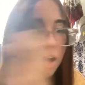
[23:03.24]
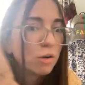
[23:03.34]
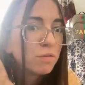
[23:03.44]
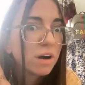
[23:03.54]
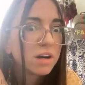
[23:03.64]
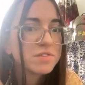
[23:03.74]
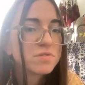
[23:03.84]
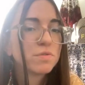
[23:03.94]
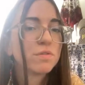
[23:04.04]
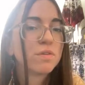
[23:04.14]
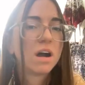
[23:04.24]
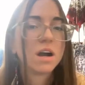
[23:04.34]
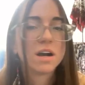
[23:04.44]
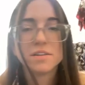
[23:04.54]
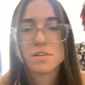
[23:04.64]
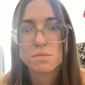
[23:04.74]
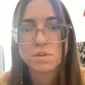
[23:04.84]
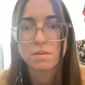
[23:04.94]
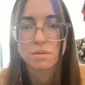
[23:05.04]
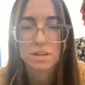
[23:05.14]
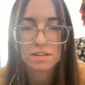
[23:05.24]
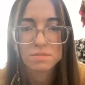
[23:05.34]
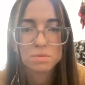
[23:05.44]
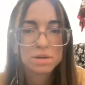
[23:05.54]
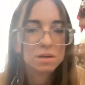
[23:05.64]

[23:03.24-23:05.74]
far is too far in terms of, like, did we